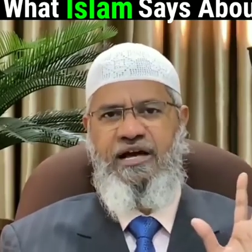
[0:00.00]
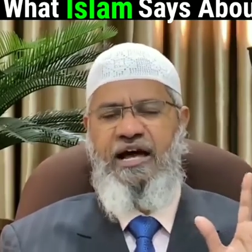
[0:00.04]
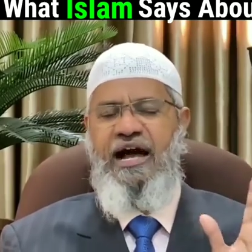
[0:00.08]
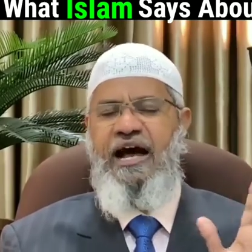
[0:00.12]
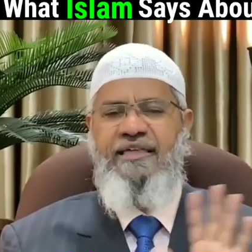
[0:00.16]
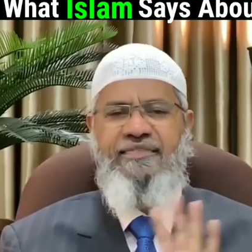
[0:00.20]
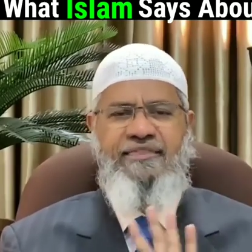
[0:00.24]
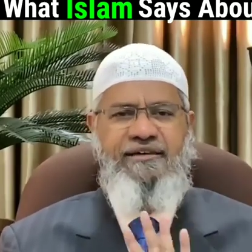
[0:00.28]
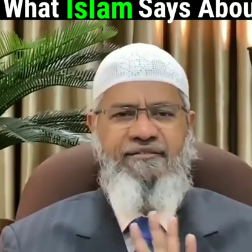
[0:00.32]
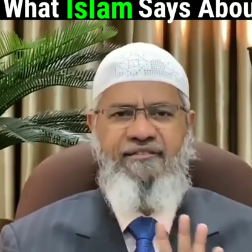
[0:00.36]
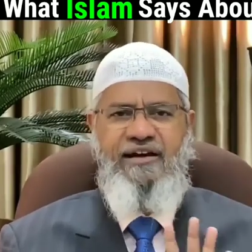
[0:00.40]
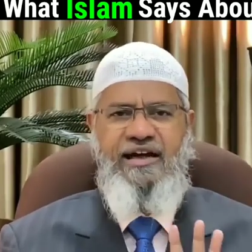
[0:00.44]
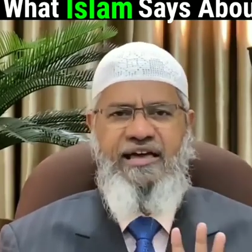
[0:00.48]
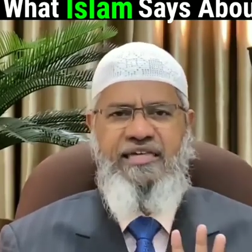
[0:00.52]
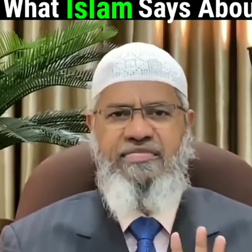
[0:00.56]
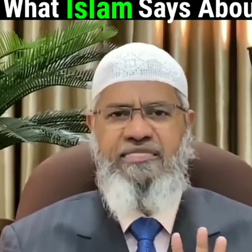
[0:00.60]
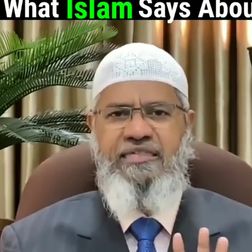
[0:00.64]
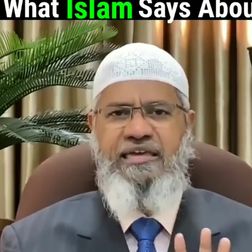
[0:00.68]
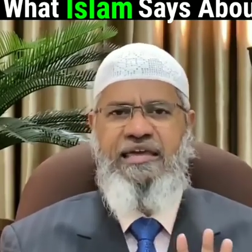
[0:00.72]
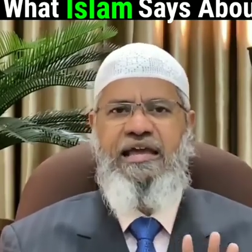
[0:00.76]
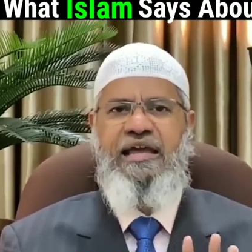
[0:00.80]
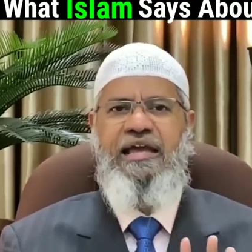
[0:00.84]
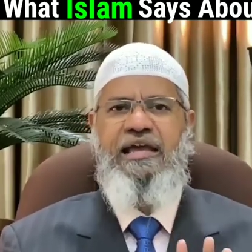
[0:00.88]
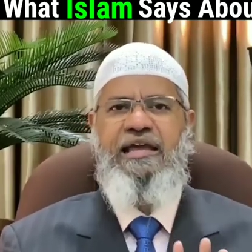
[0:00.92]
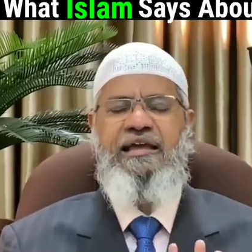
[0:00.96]
Otherwise,
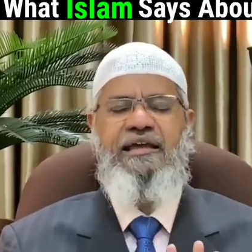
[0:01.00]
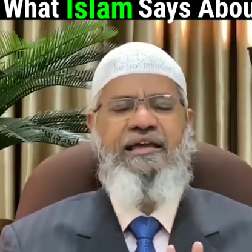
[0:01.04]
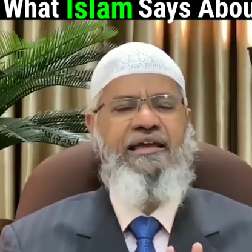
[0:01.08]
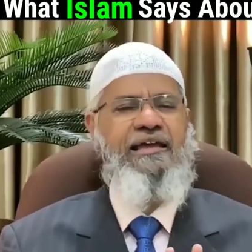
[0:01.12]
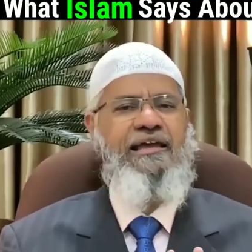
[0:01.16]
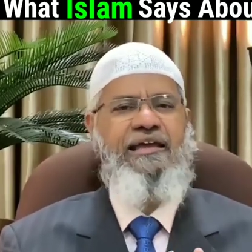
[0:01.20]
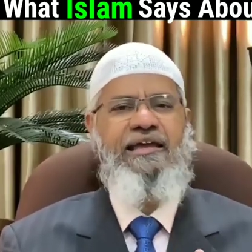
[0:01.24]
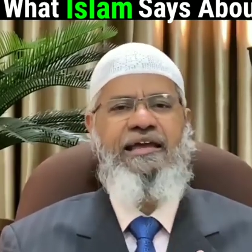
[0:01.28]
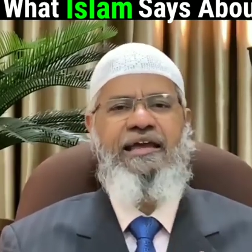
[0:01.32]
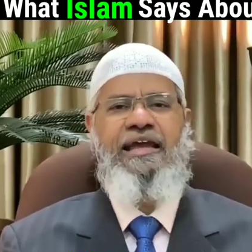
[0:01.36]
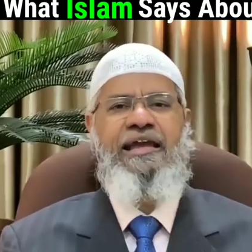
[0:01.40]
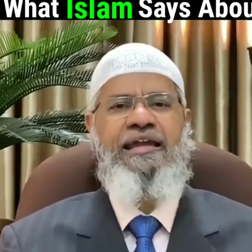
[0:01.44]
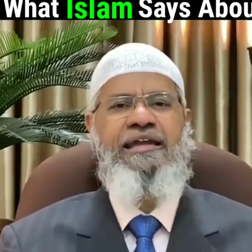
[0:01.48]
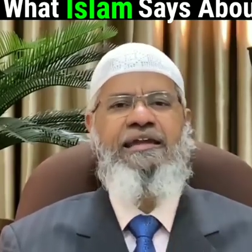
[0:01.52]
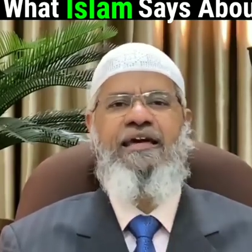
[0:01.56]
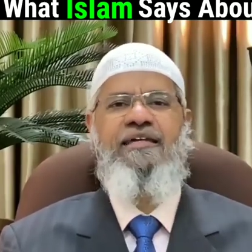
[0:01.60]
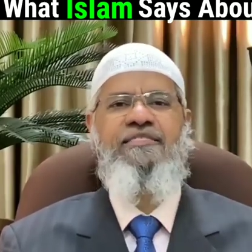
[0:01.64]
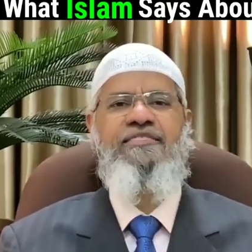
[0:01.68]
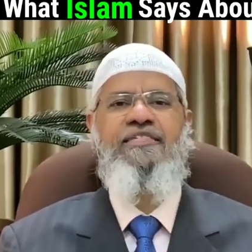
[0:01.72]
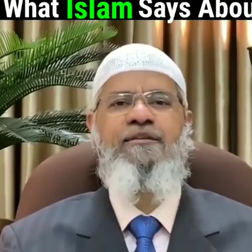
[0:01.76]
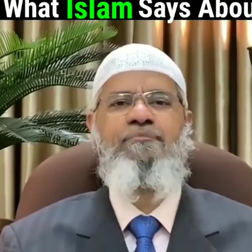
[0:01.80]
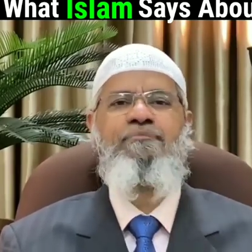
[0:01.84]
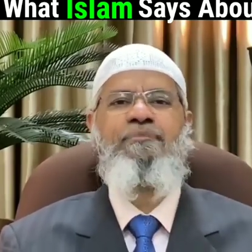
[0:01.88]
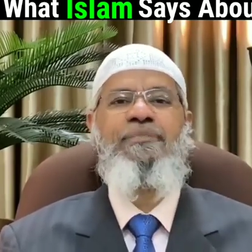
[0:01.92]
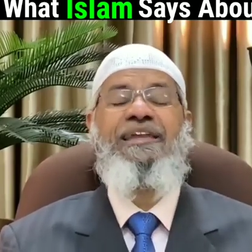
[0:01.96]
it
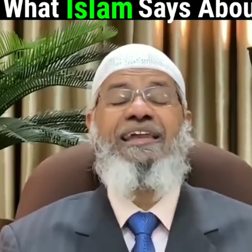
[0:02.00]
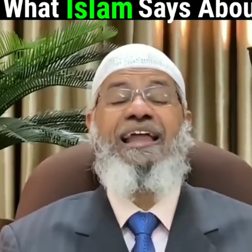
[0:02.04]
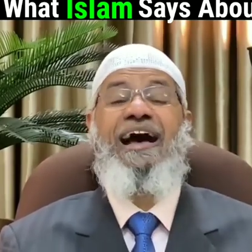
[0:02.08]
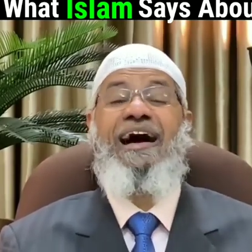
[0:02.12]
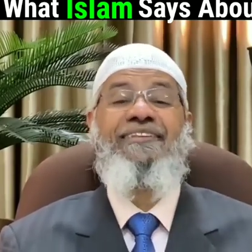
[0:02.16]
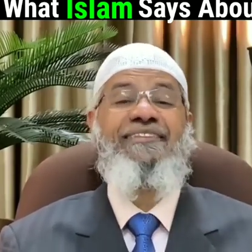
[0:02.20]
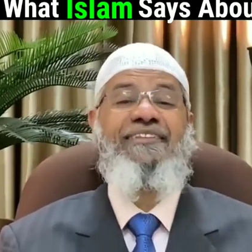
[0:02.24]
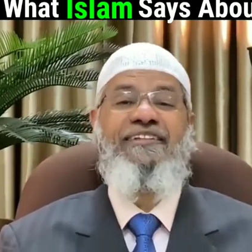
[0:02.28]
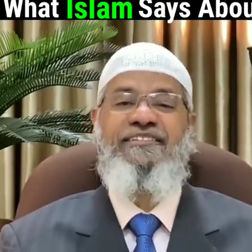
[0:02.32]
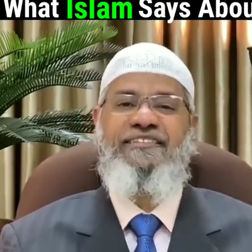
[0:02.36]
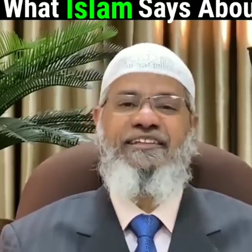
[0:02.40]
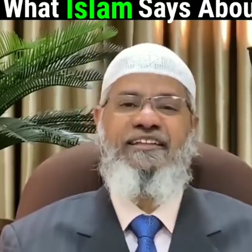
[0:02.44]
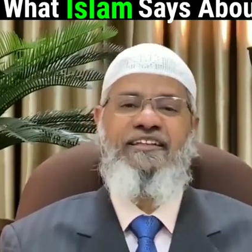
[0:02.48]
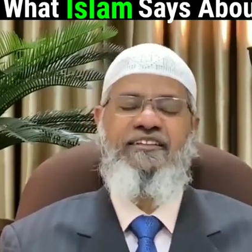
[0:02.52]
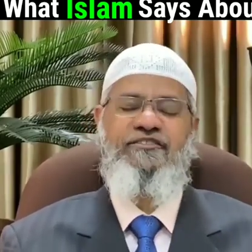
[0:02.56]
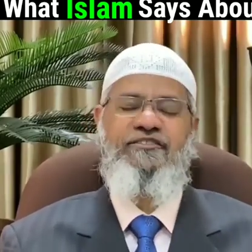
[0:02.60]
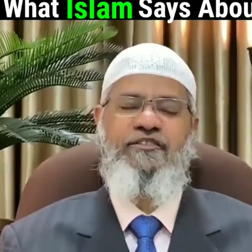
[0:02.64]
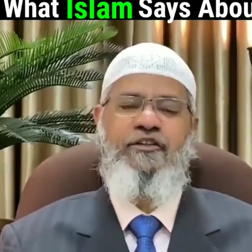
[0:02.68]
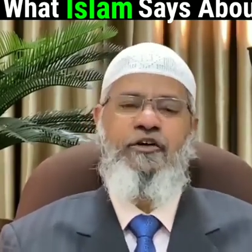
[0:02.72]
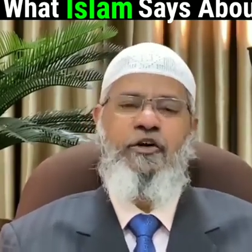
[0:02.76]
doesn't mean other things.